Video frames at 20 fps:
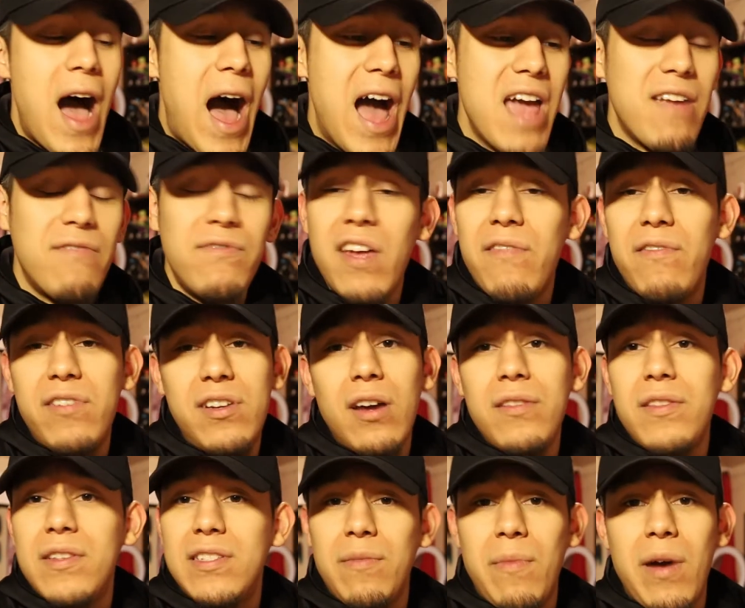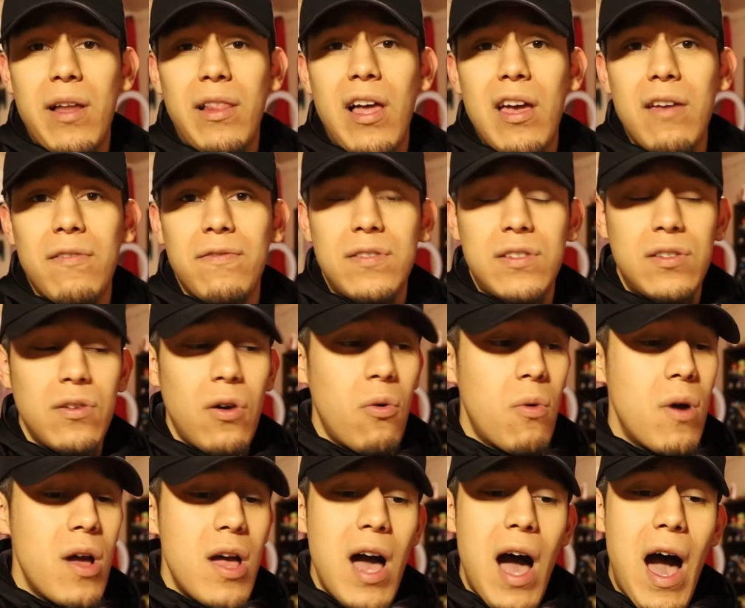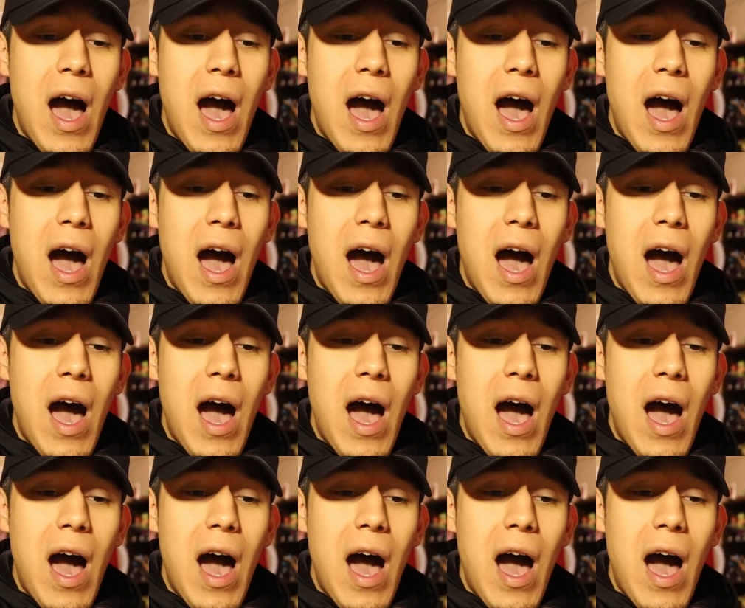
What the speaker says: I have never done this in my life, so